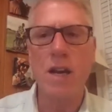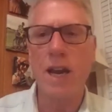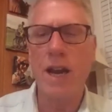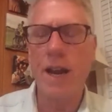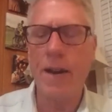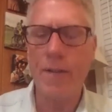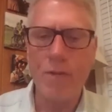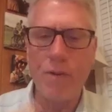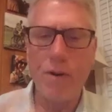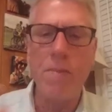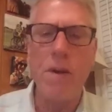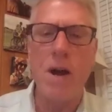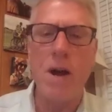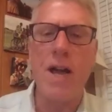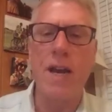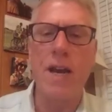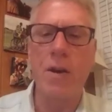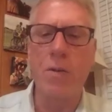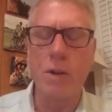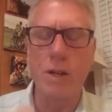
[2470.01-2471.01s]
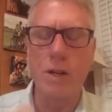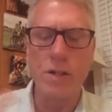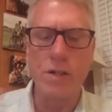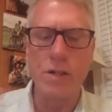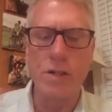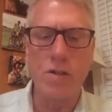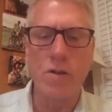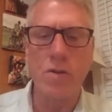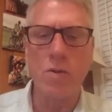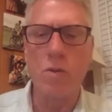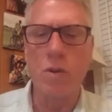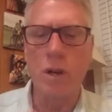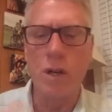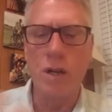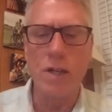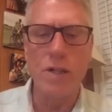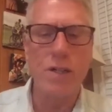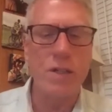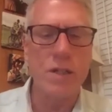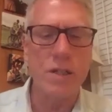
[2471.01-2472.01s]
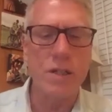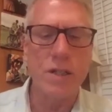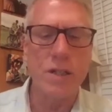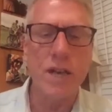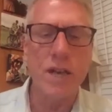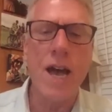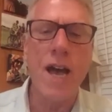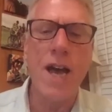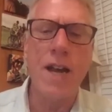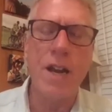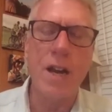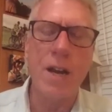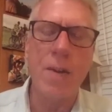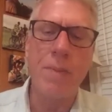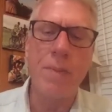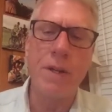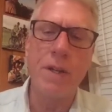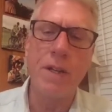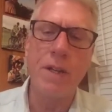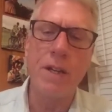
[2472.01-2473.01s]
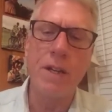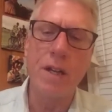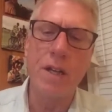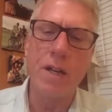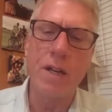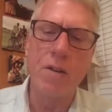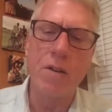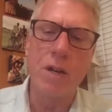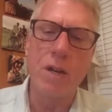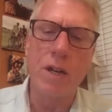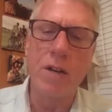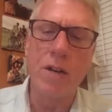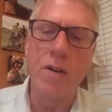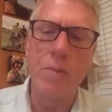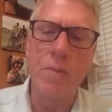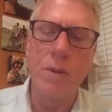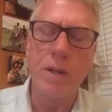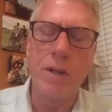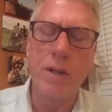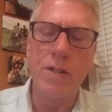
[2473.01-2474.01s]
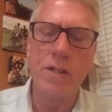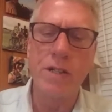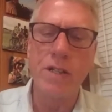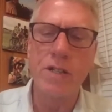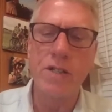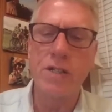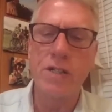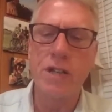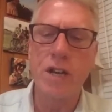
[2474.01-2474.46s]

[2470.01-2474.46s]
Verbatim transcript: Everybody was was tied up in the illegal liquor business.